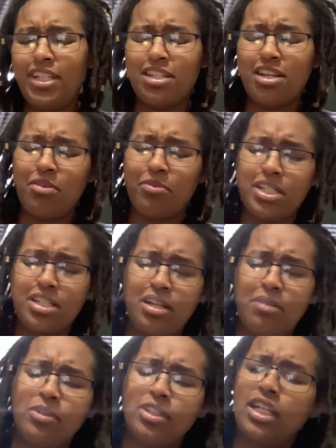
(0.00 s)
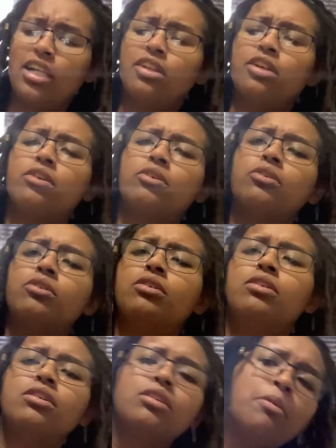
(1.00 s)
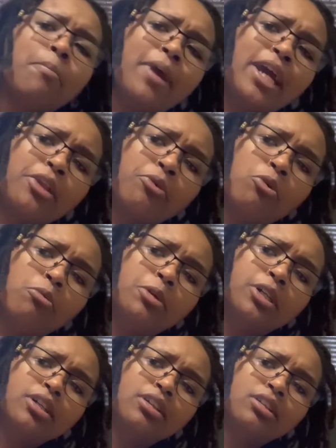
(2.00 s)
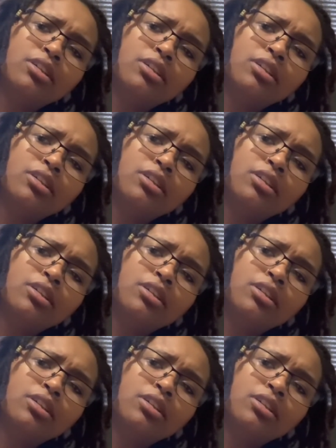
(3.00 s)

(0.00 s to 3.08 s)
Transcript: always come with like a little manual book